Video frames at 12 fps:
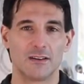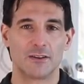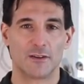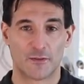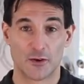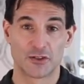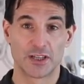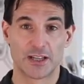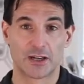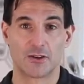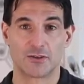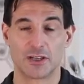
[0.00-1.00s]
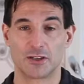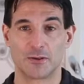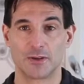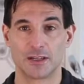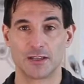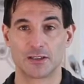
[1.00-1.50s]
the first thing that goes into
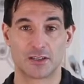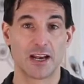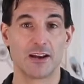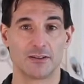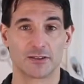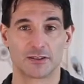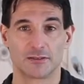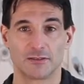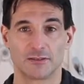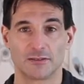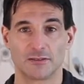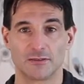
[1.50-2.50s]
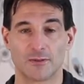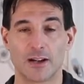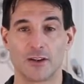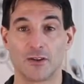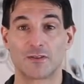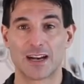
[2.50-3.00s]
it is sales.
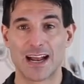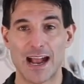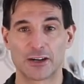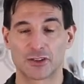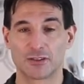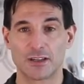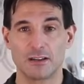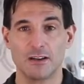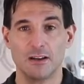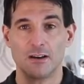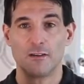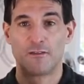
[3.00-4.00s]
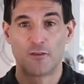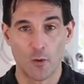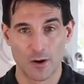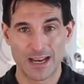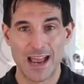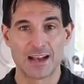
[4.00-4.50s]
Right? You've got to actually
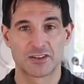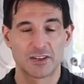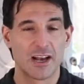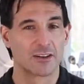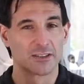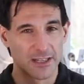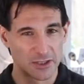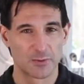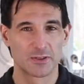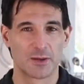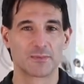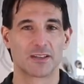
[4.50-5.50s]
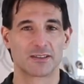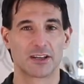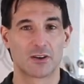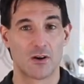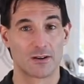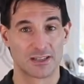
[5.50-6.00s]
forecast sales, and that's what sometimes they
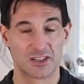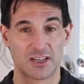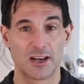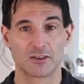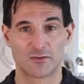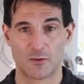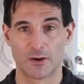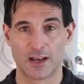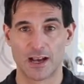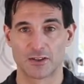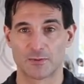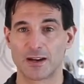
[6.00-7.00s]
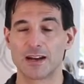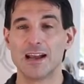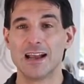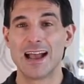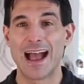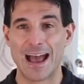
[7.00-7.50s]
call it, a sales forecast, right?
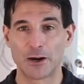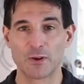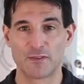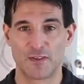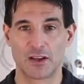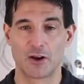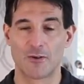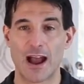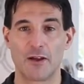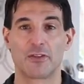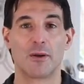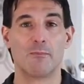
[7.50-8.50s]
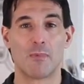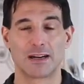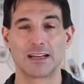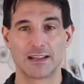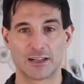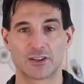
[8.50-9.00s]
How do we figure out the
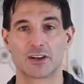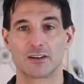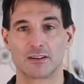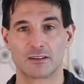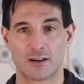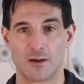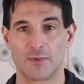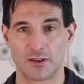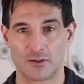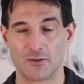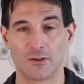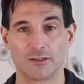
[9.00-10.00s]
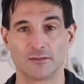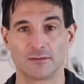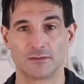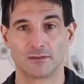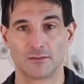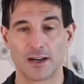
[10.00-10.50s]
money that's going to come in the door,
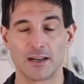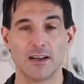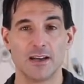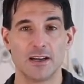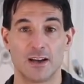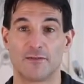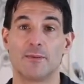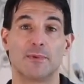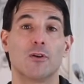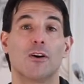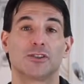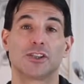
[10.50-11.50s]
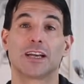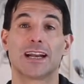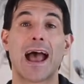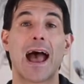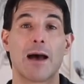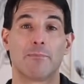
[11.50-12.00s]
right? If I'm launching an
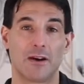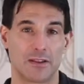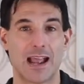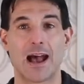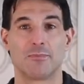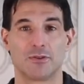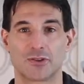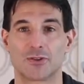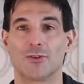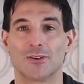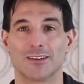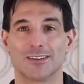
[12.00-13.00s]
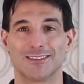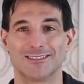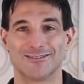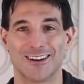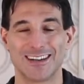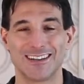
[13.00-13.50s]
app on the Apple Store,
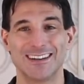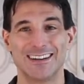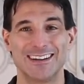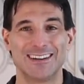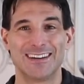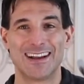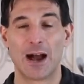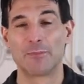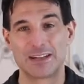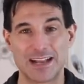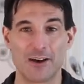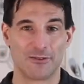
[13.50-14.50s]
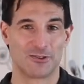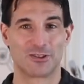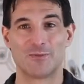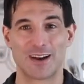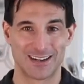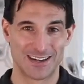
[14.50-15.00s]
right? How many downloads
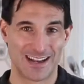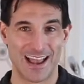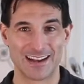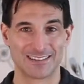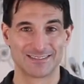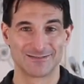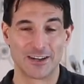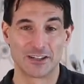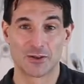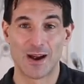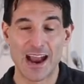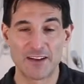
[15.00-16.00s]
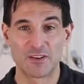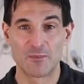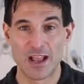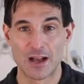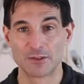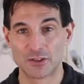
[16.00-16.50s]
am I going to get, right? So I have to
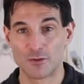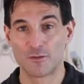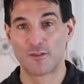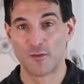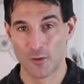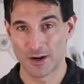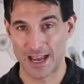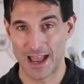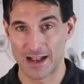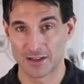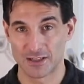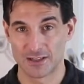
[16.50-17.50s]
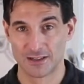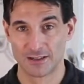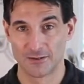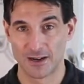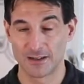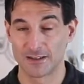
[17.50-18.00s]
be able to forecast,
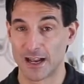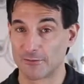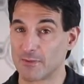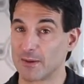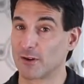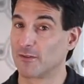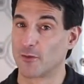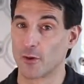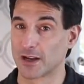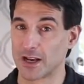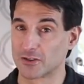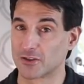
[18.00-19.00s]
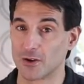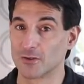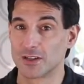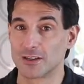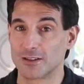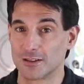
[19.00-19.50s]
right? And remember, a forecast
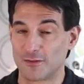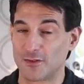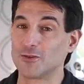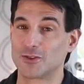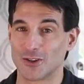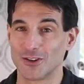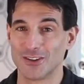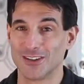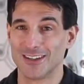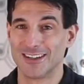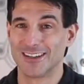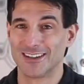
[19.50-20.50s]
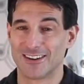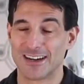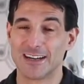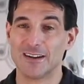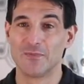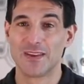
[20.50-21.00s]
goes into the future,
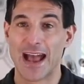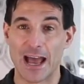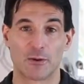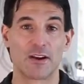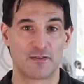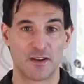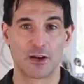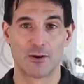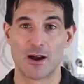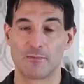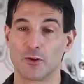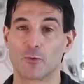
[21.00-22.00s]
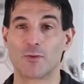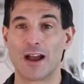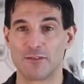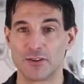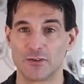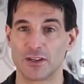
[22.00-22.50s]
right? How do I figure out the
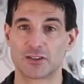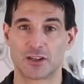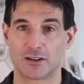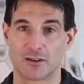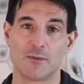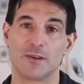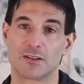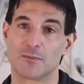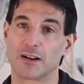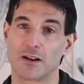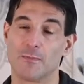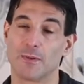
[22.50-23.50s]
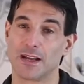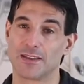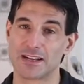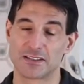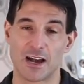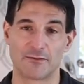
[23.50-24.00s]
revenue that's going to come into my company? And
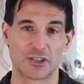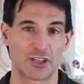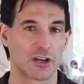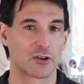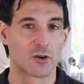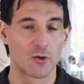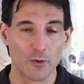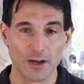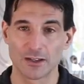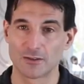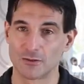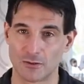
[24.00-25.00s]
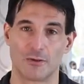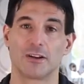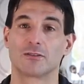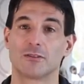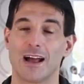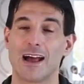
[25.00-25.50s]
that's obviously a
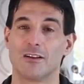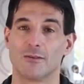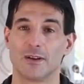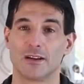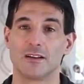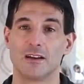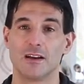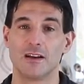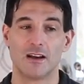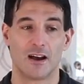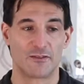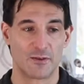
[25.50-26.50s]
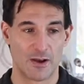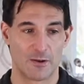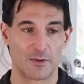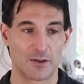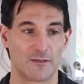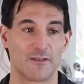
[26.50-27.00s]
critical element of
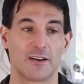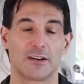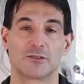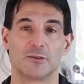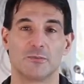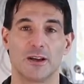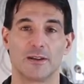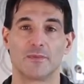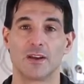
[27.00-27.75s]
developing your financial plan.